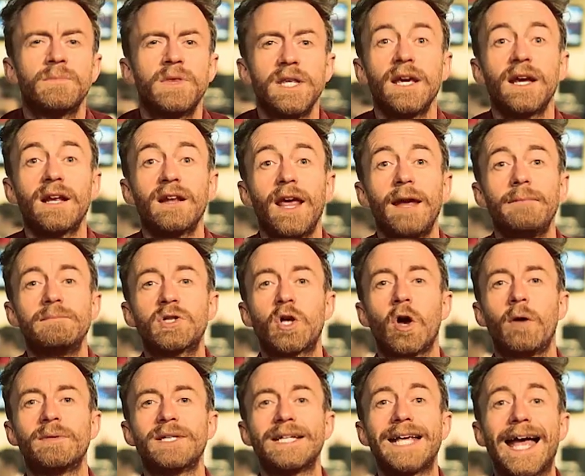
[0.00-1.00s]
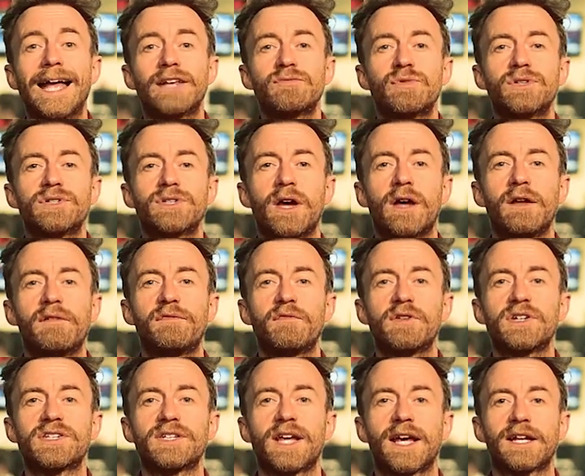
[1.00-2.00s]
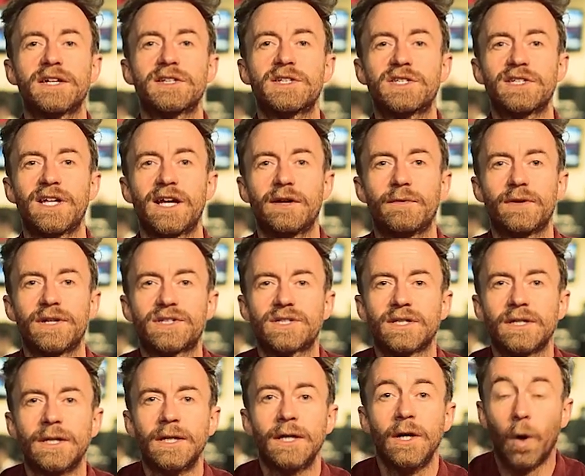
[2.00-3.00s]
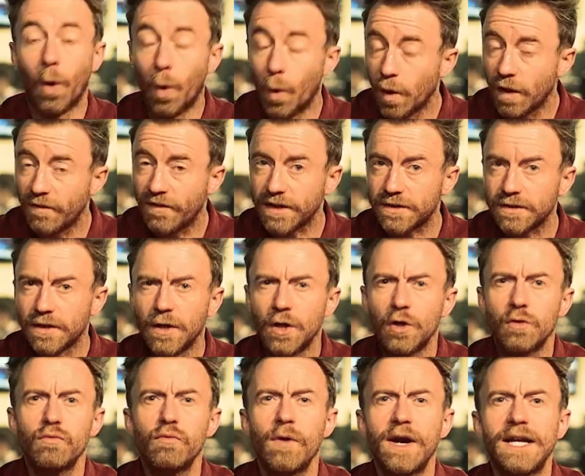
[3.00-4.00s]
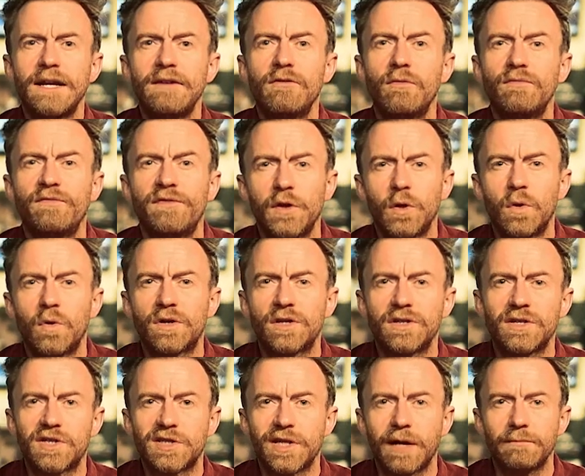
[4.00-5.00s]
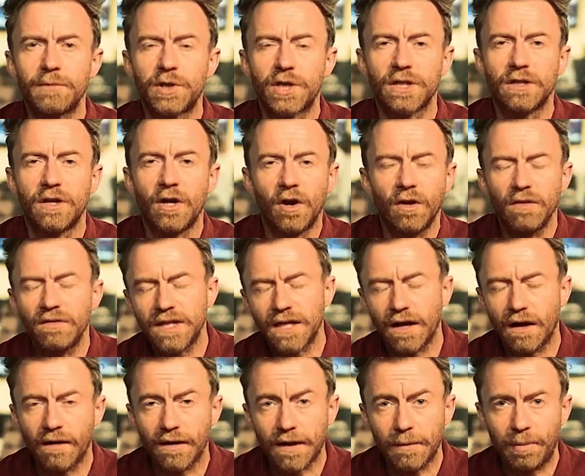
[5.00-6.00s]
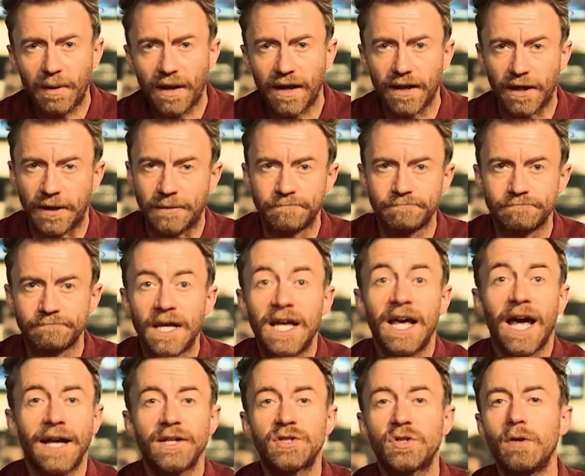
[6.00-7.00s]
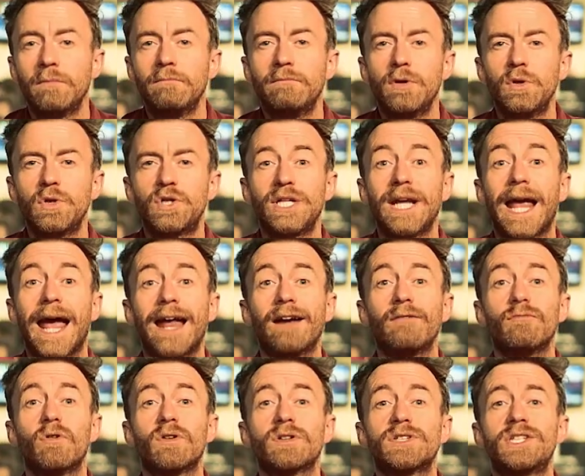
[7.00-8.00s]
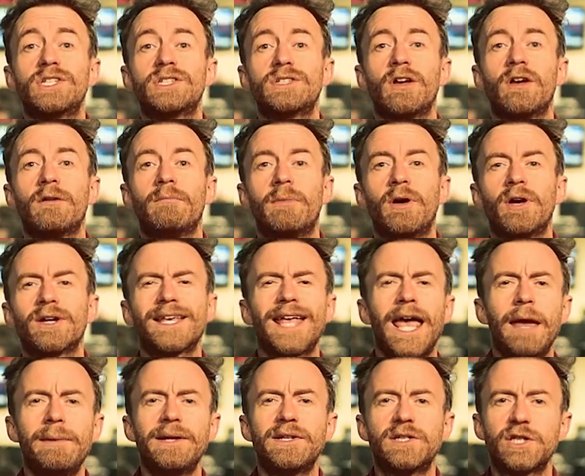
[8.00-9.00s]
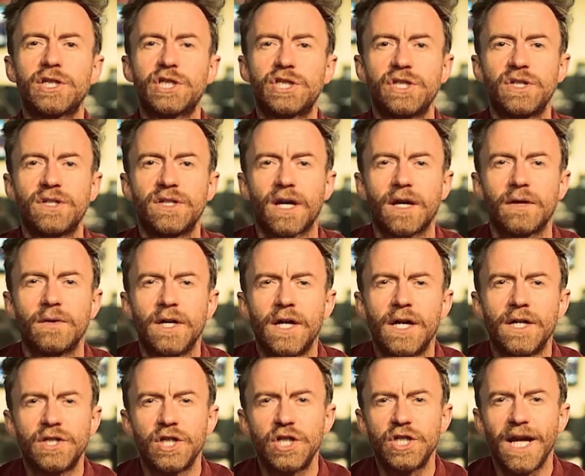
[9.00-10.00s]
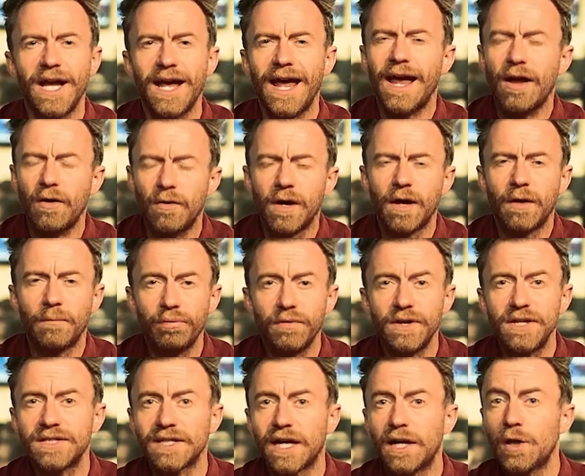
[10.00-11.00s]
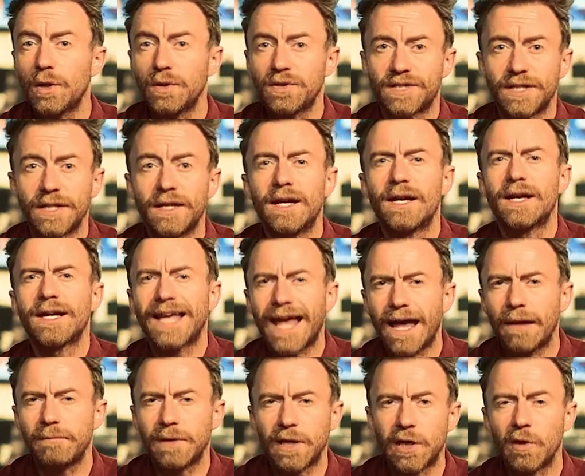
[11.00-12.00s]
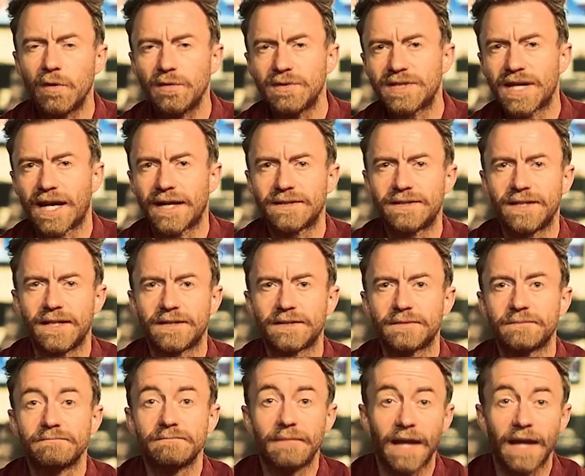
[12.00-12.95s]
The acclaimed comedy has returned for a second series, all of it ready for your consumption on the iPlayer. And Tom Moutchi and Roxy Sternberg came into the studio to share how Prince Alusi can be contacted.